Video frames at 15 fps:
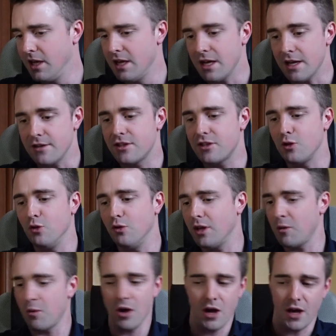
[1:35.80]
and soon
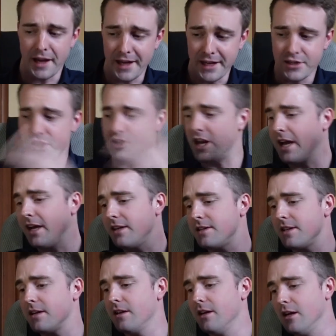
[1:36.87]
they were
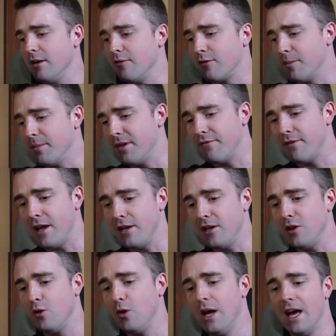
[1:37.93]
ejected from the
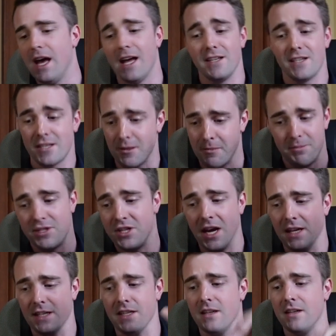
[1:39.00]
venue and
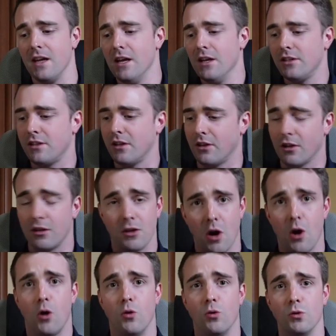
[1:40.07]
subjected to the
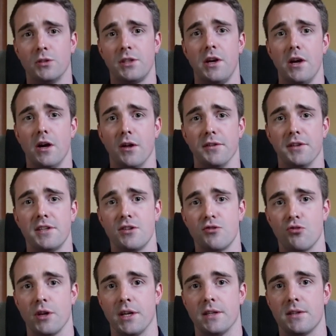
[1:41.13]
cold on the
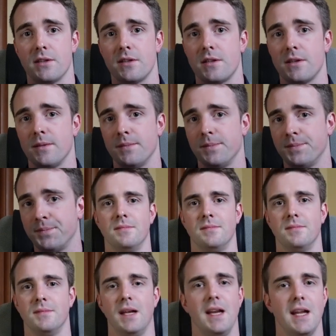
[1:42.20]
streets.
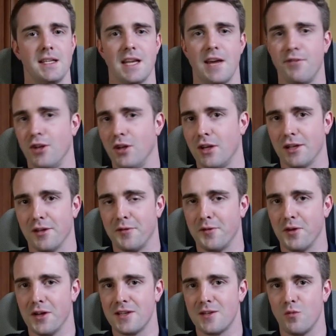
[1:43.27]
Let's have a look at the
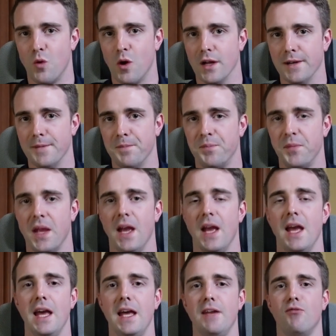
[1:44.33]
first one.
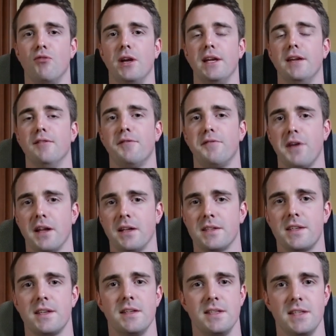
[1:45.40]
Henry
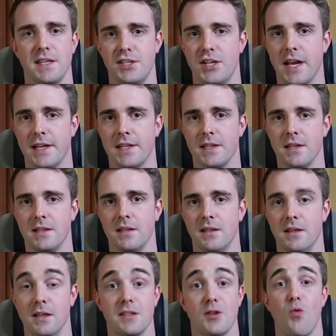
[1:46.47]
felt dejected.
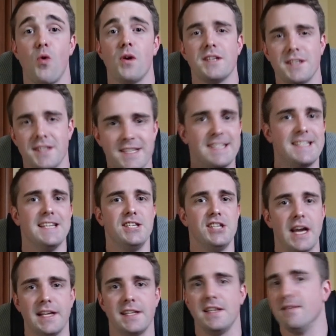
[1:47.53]
So what does
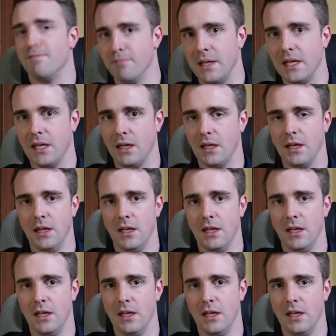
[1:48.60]
dejected mean?